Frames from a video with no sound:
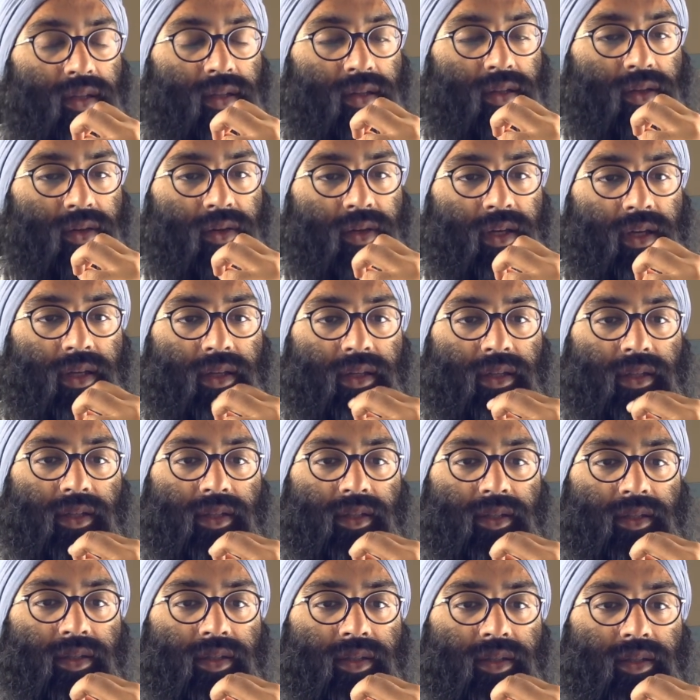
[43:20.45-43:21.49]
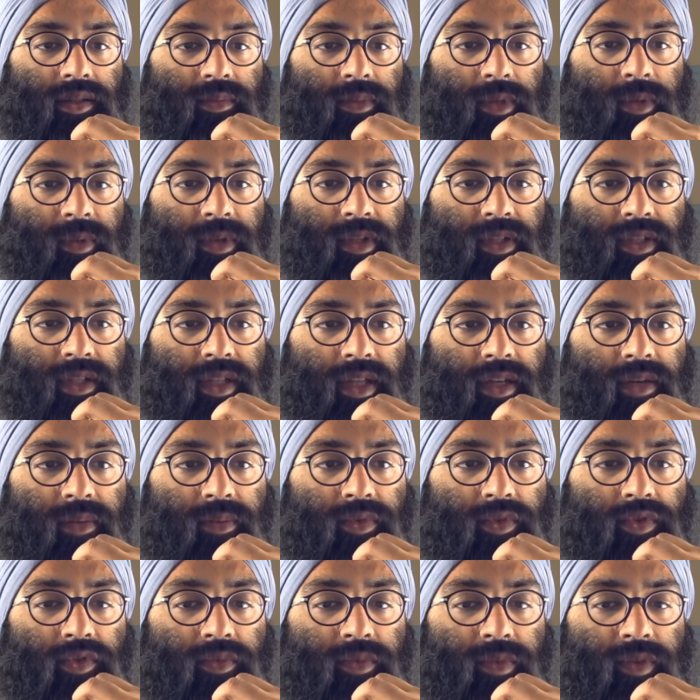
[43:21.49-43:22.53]
Okay, maybe a slight
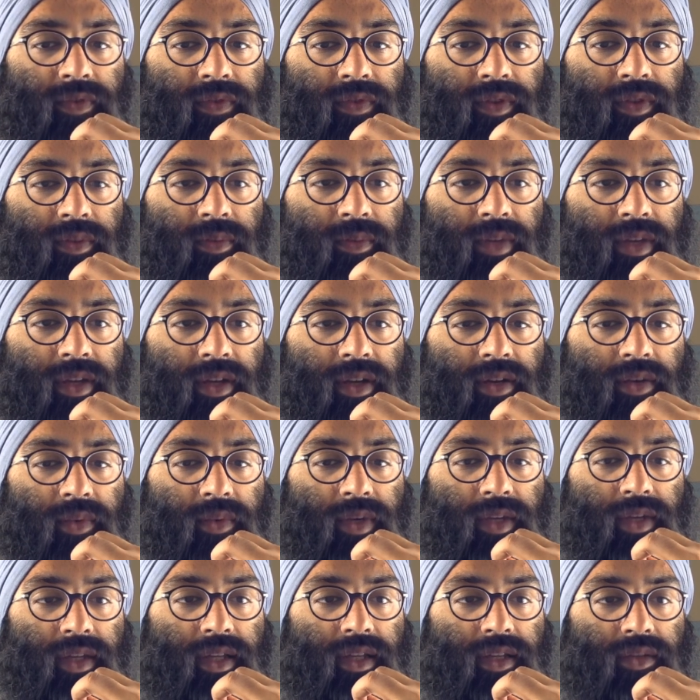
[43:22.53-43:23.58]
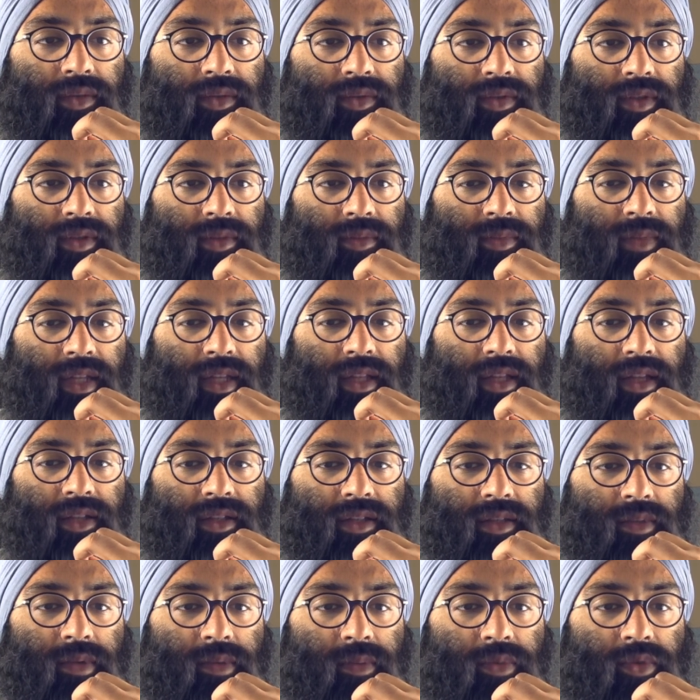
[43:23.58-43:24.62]
improvement for them there. What did I lose them? I lost
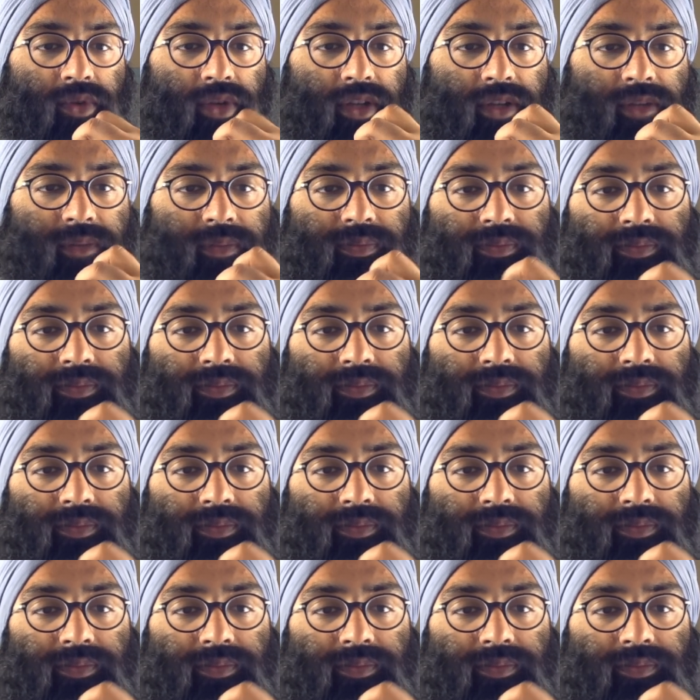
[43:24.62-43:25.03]
them a point.